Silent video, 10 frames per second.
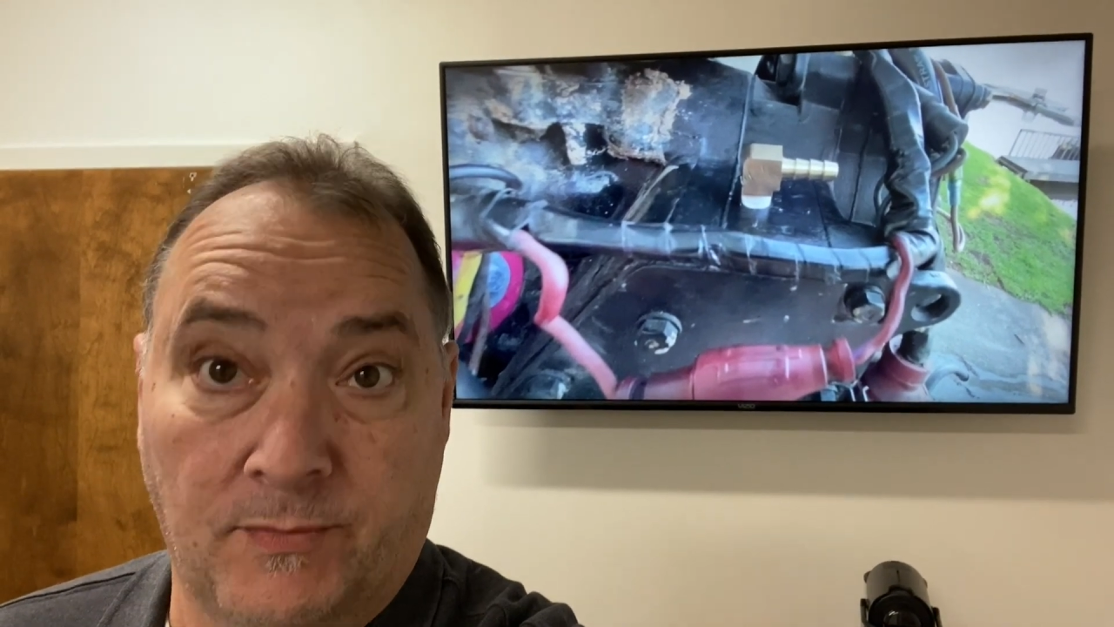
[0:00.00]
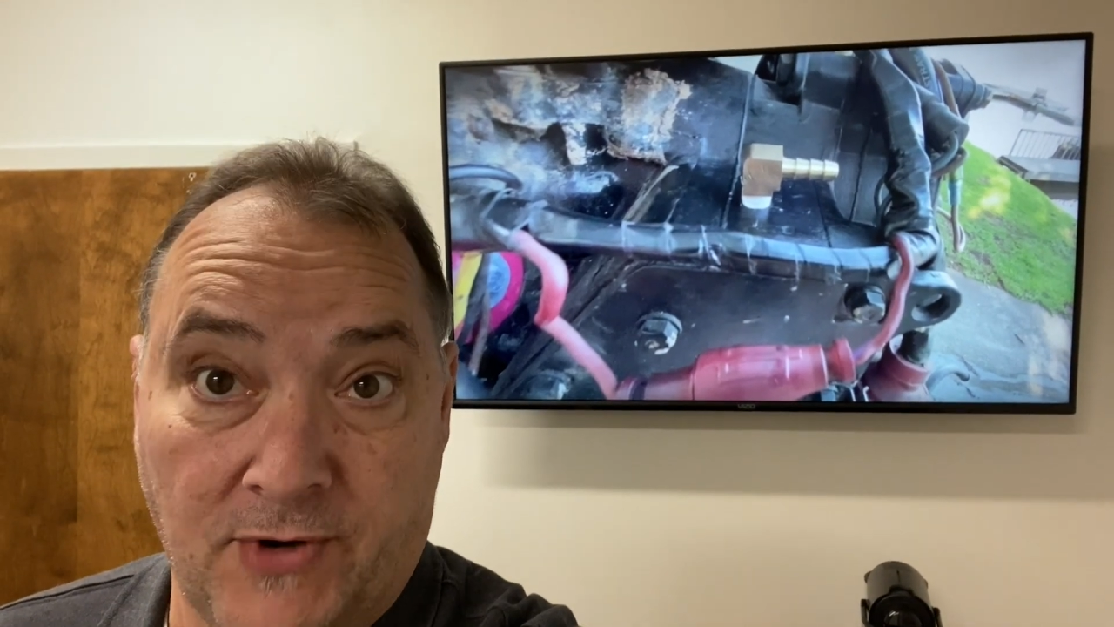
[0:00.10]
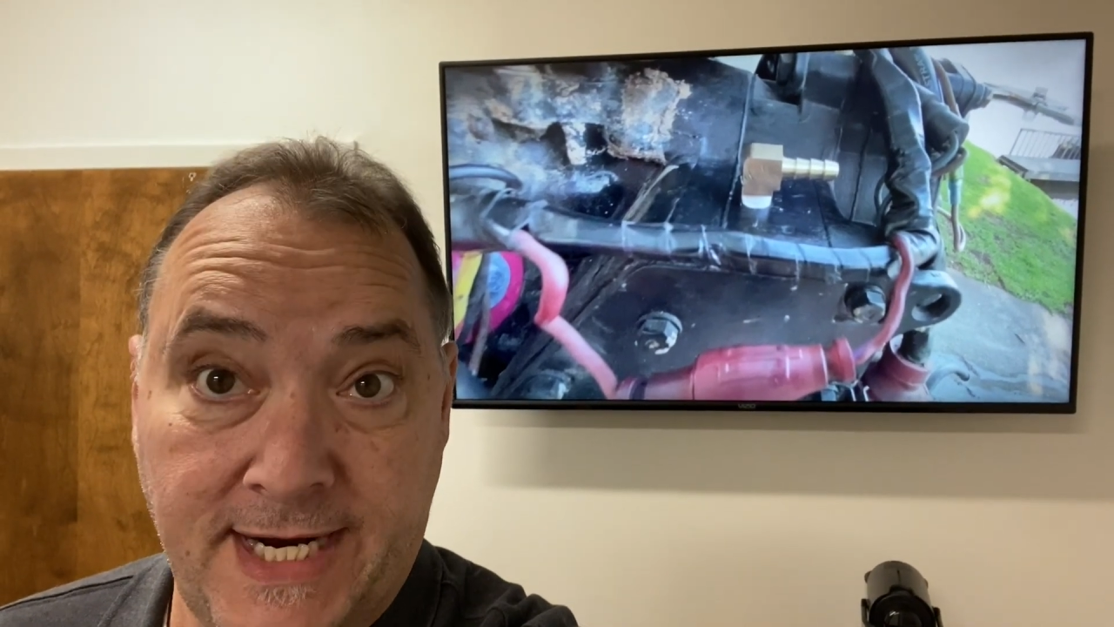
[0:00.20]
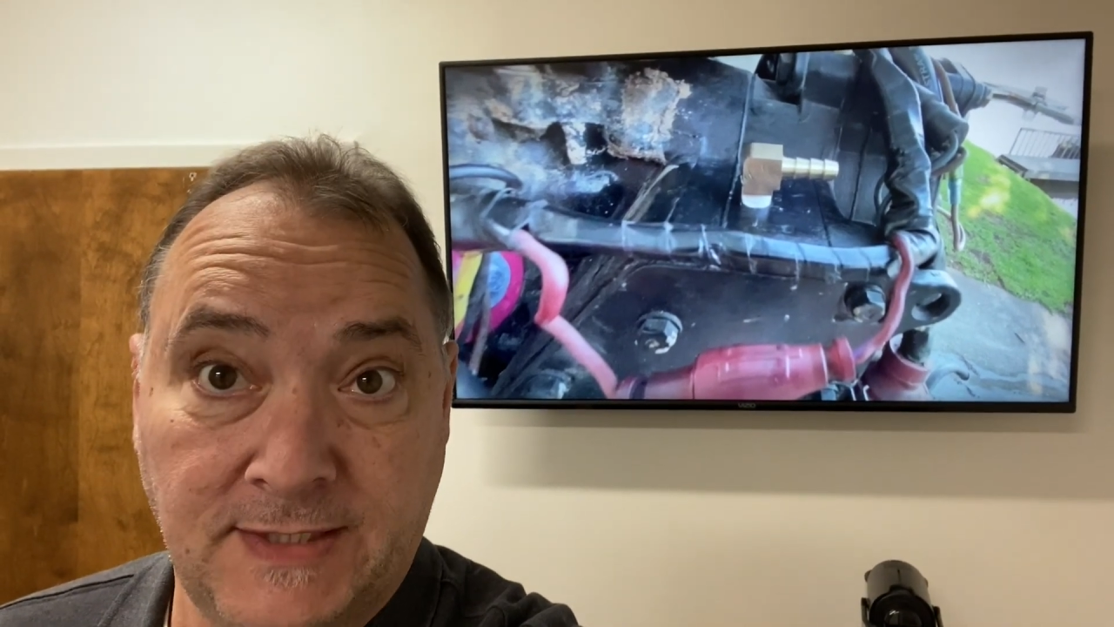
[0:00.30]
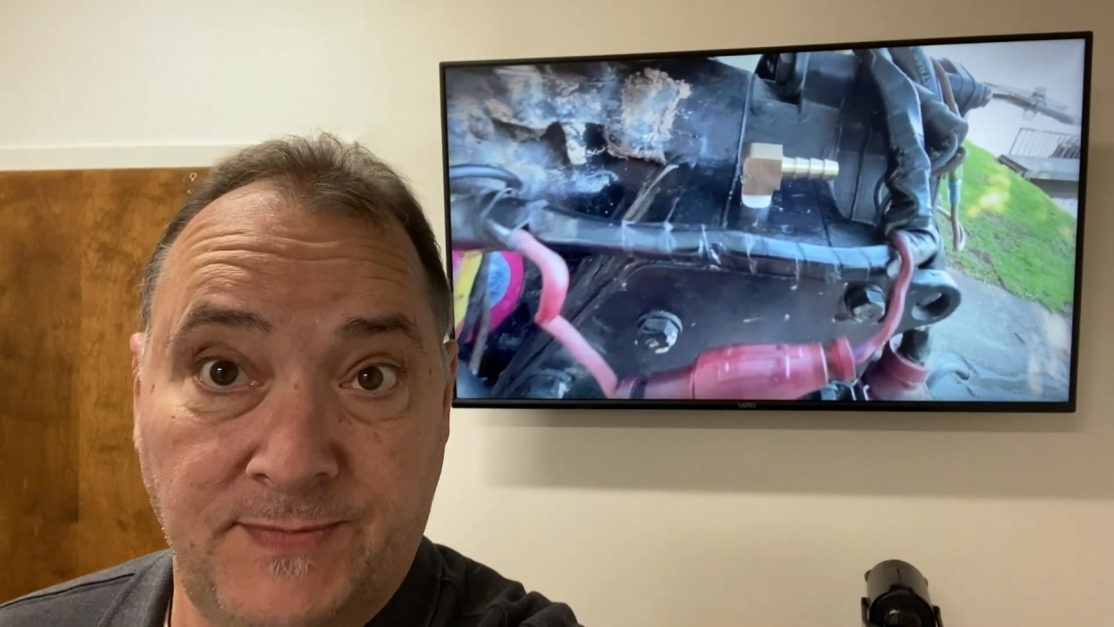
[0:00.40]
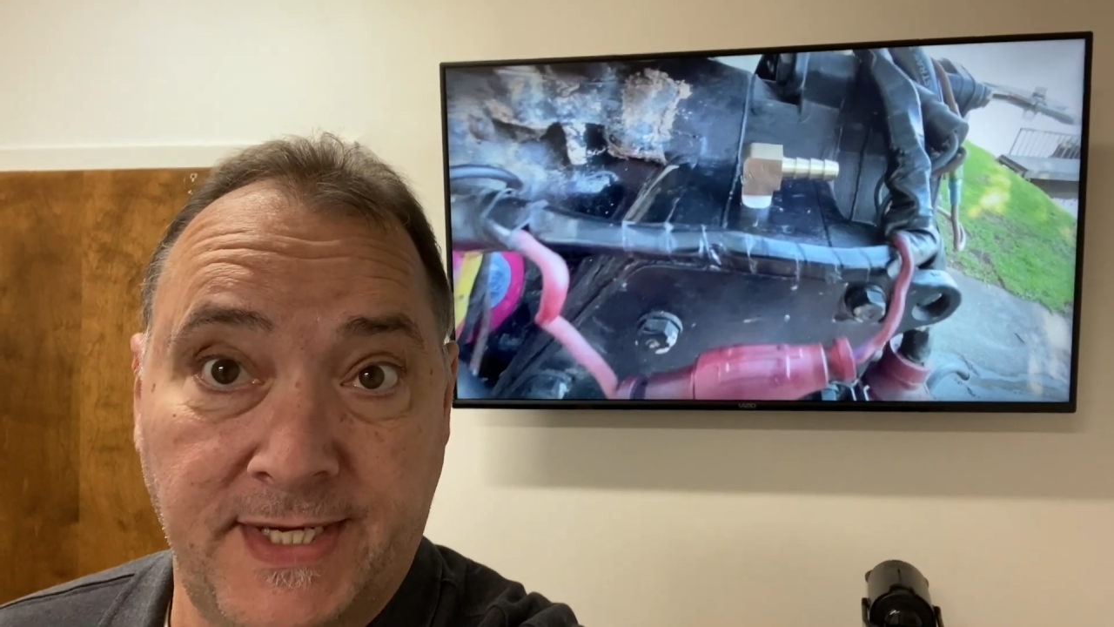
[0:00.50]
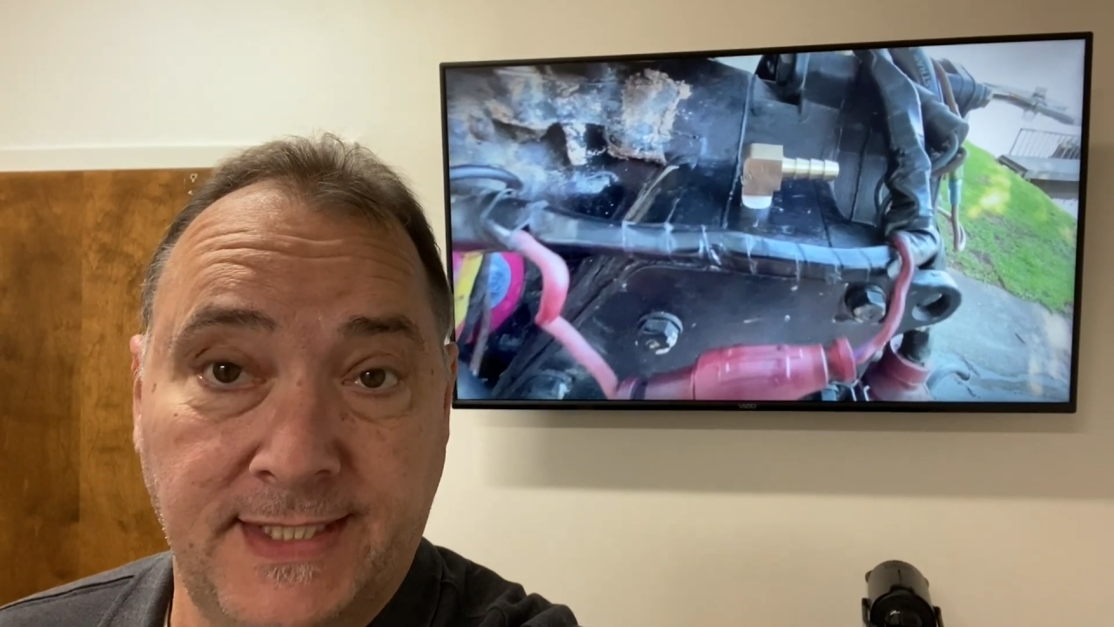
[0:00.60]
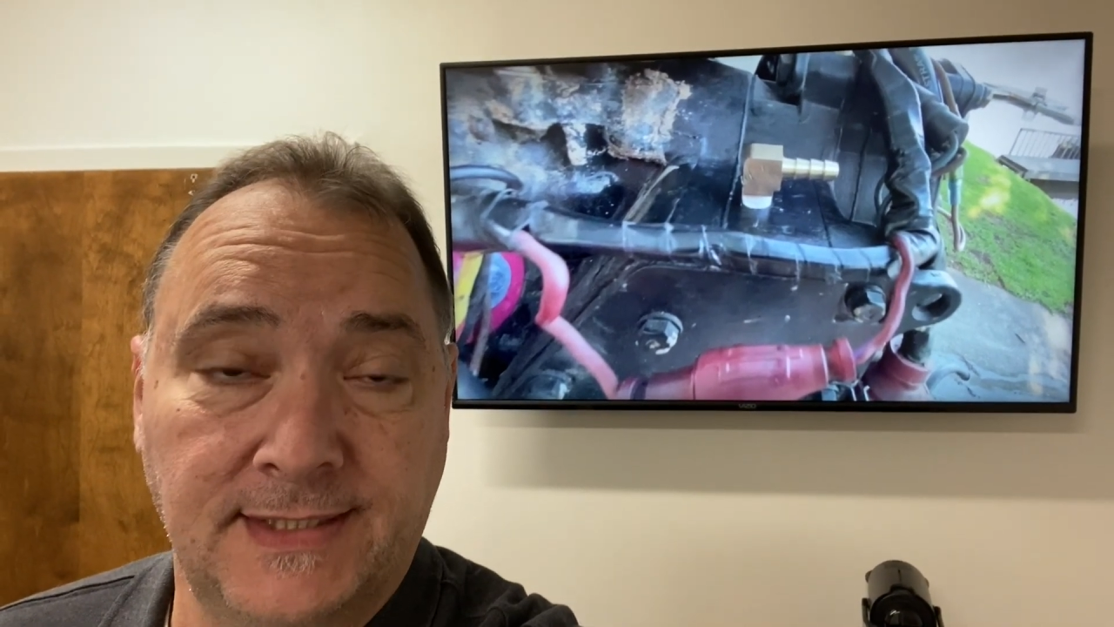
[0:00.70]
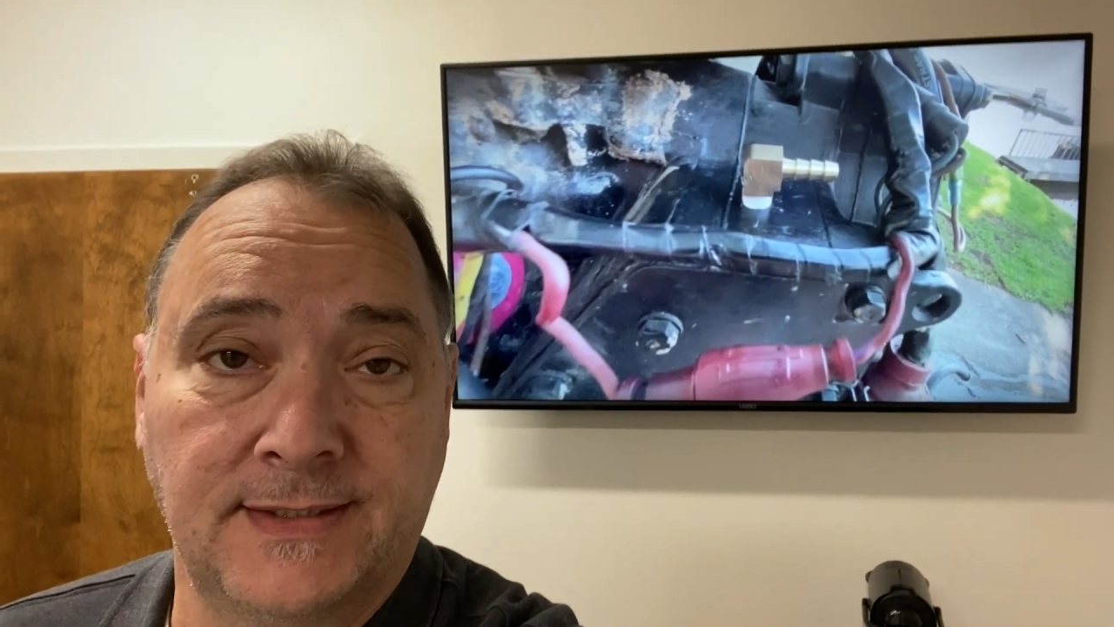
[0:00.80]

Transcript: brass piece,